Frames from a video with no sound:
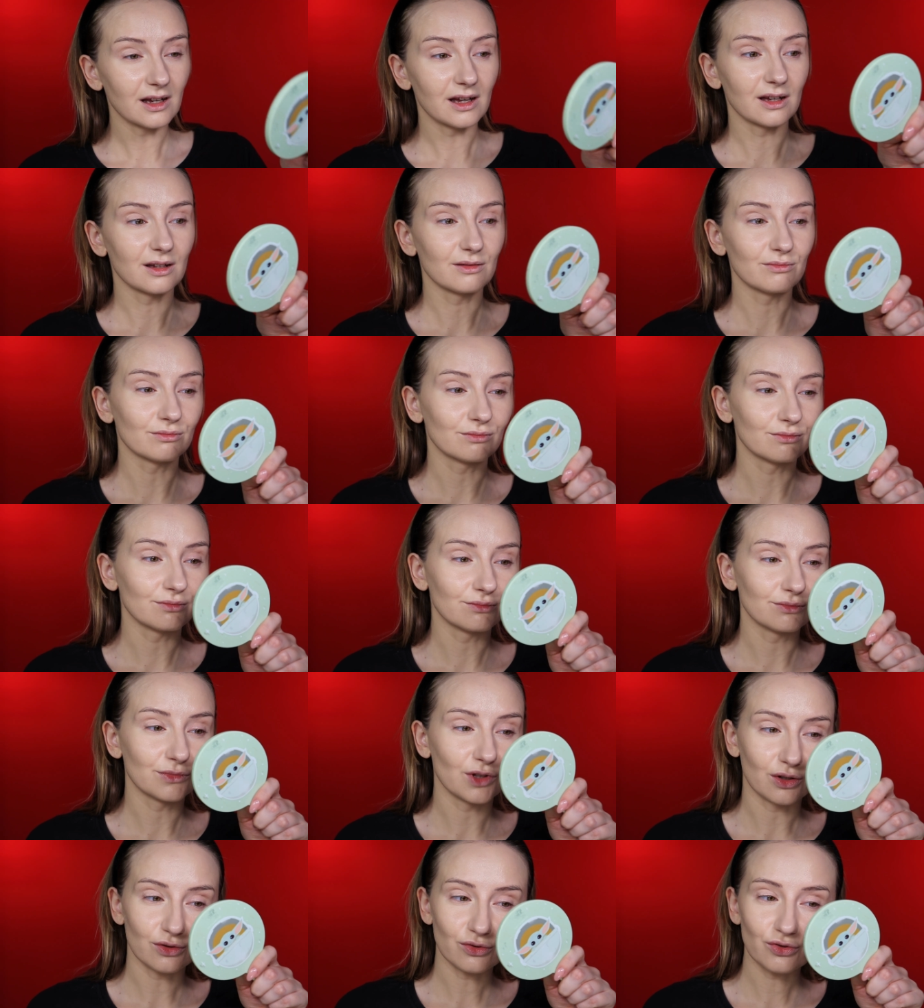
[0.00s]

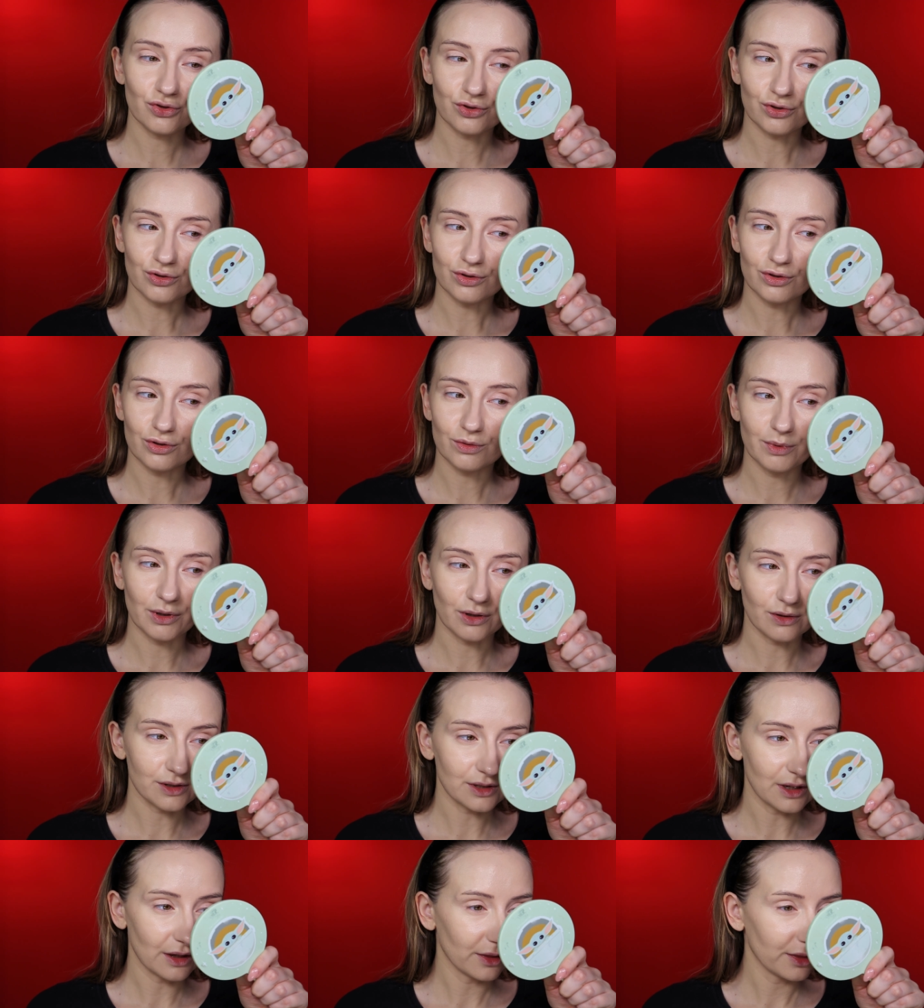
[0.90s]
I'm not sure,
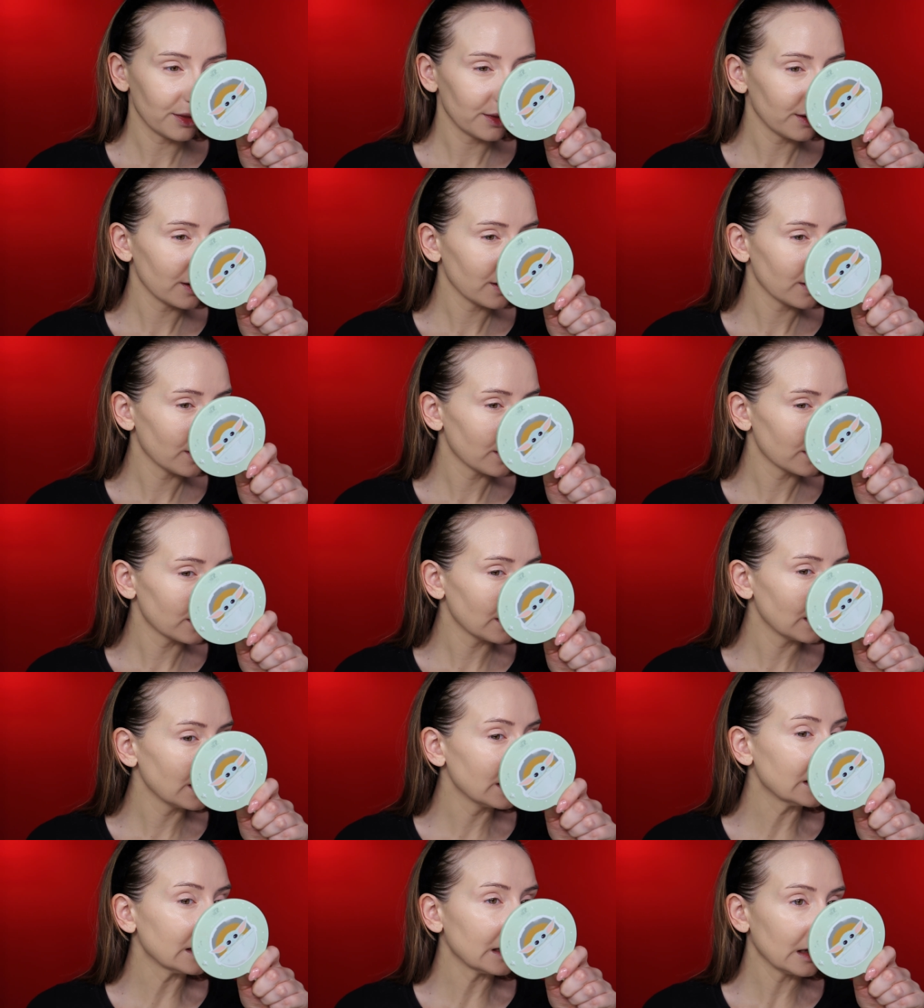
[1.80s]
because I think that
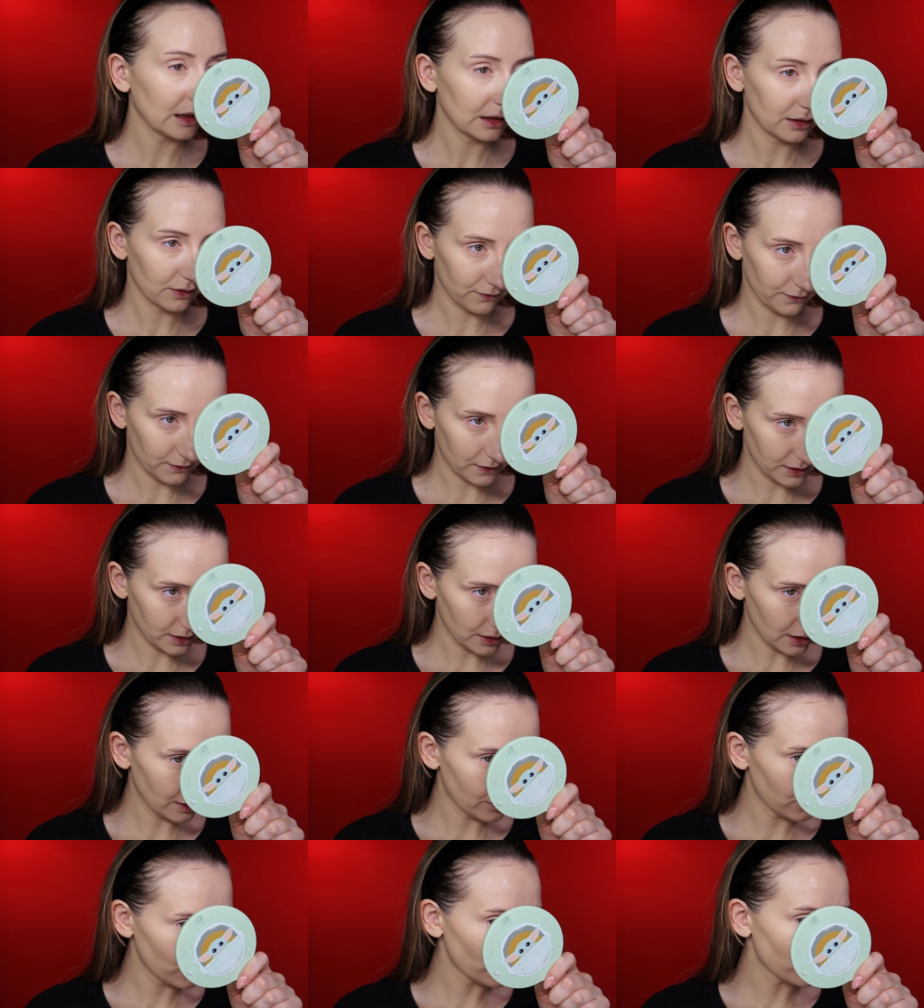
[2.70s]
it can
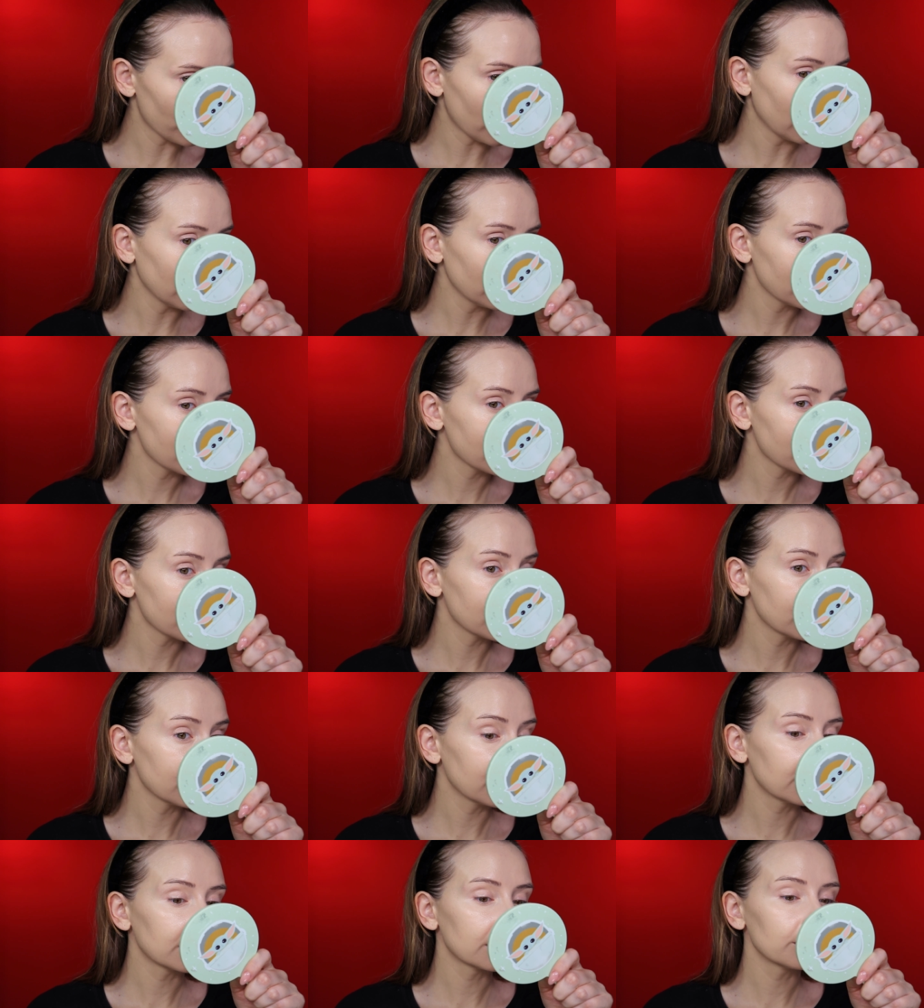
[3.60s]
emphasize dryness a
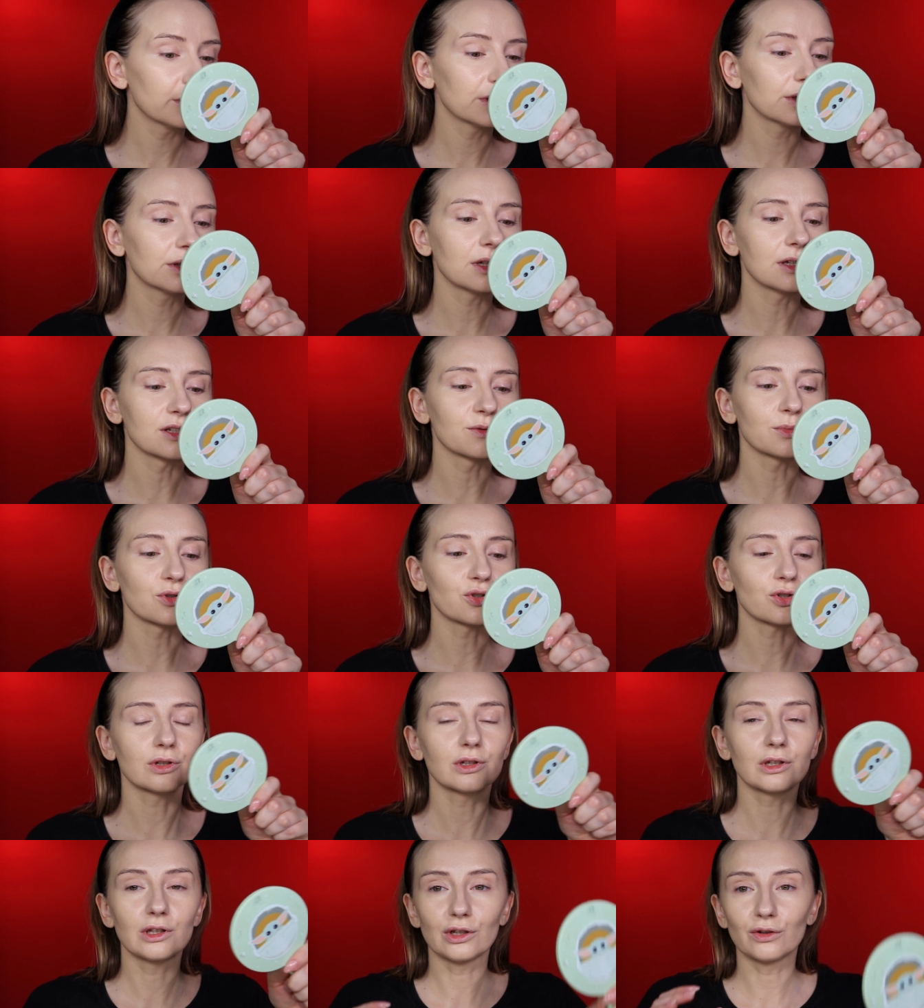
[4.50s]
little bit,
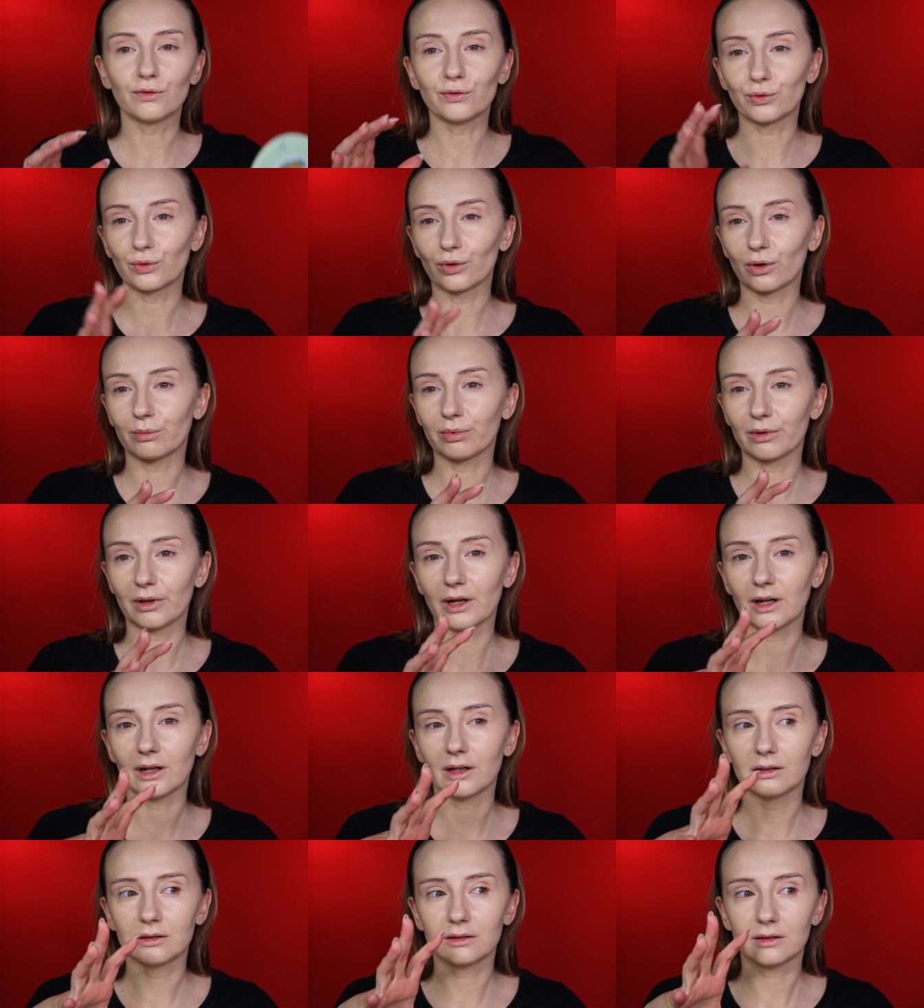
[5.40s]
especially if you apply
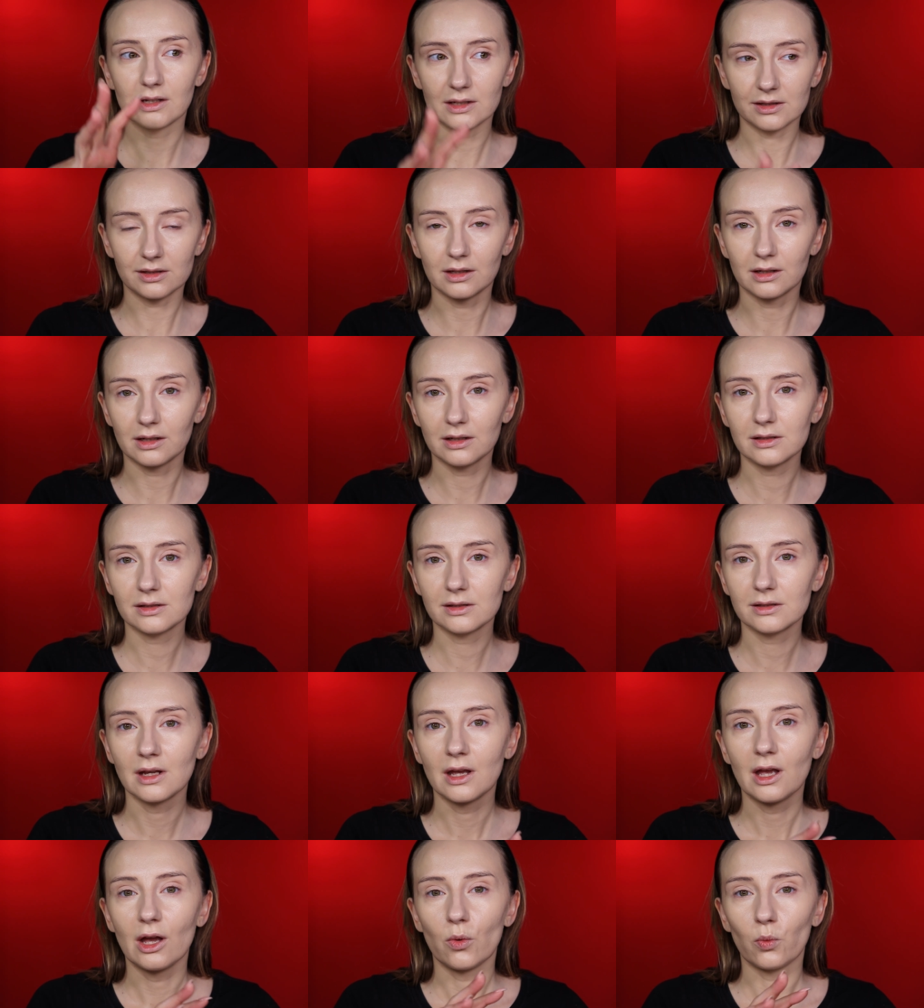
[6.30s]
it as it is
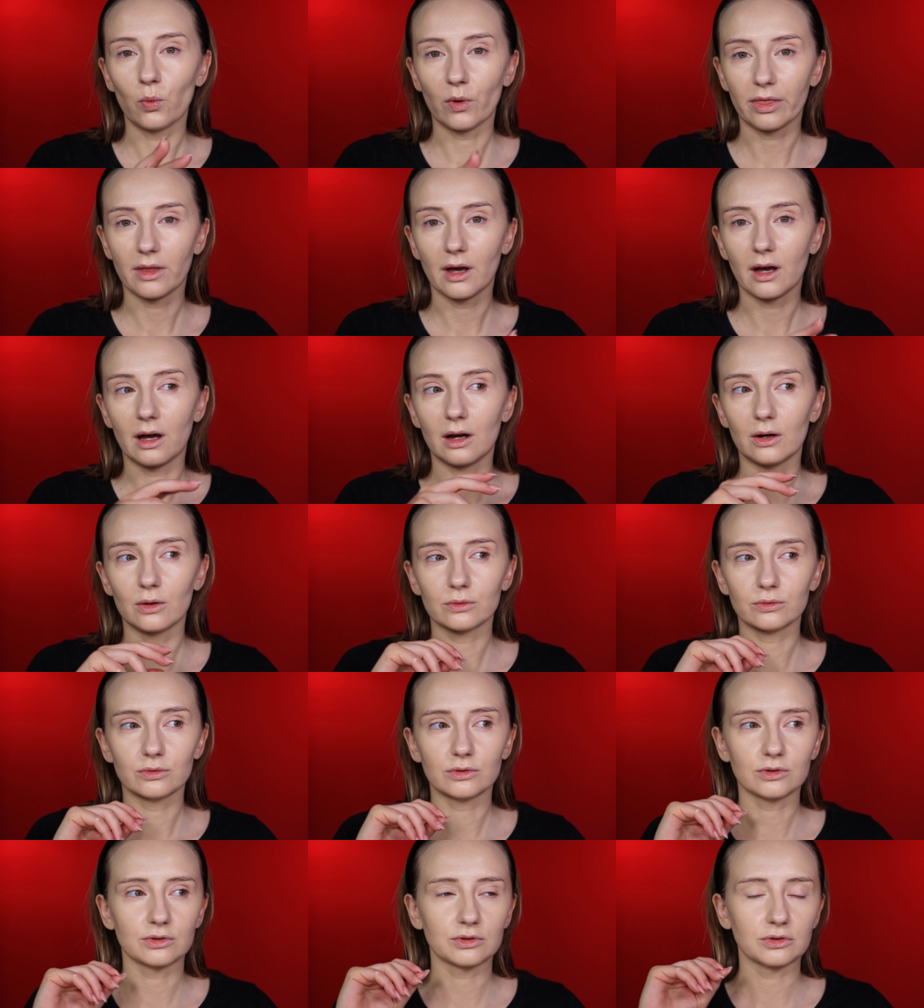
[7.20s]

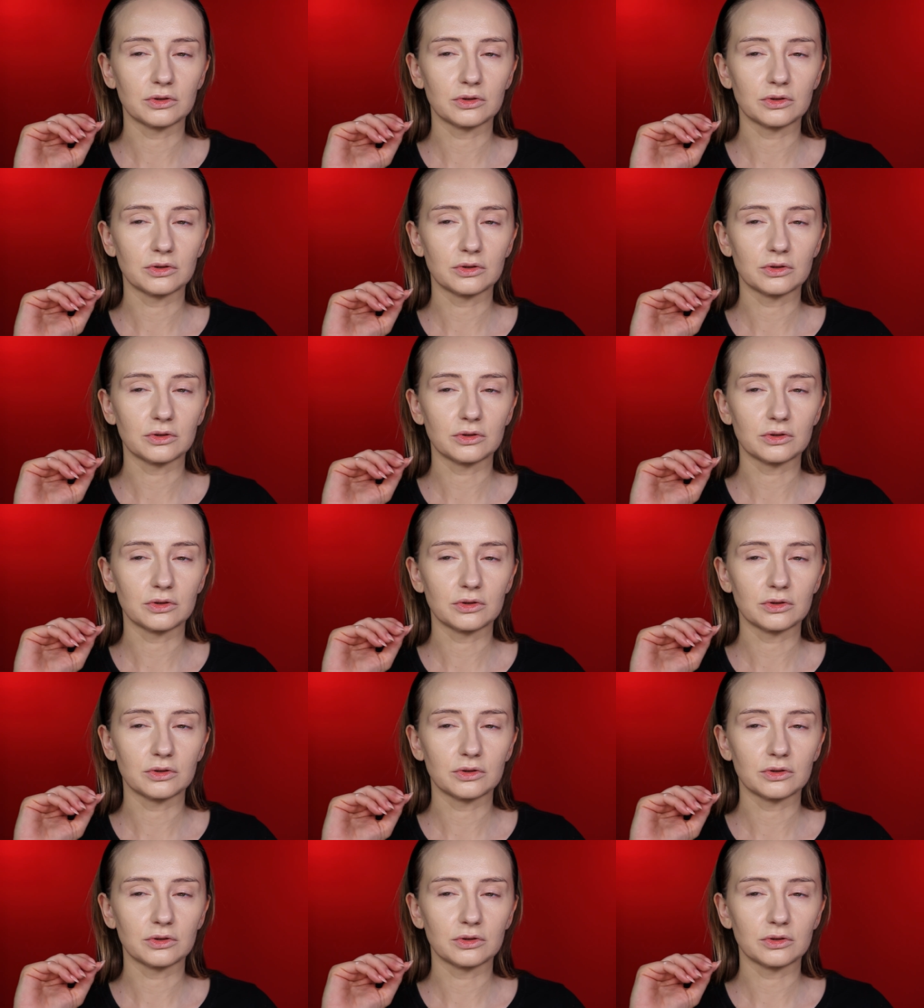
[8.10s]
without